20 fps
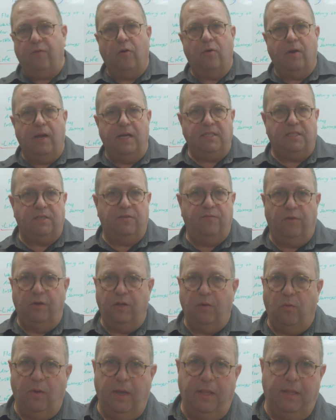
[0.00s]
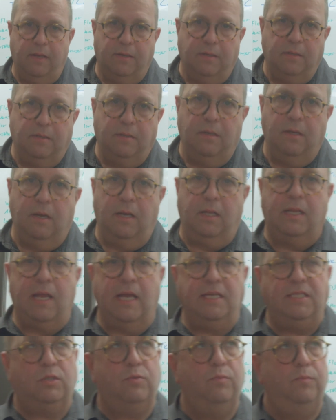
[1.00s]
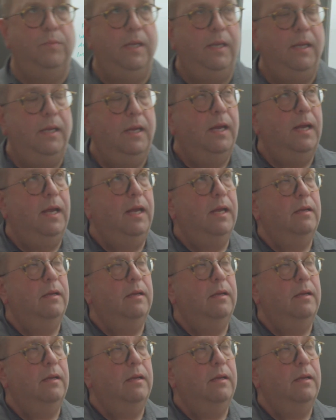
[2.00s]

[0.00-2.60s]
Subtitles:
forecast for the weather. It has to be,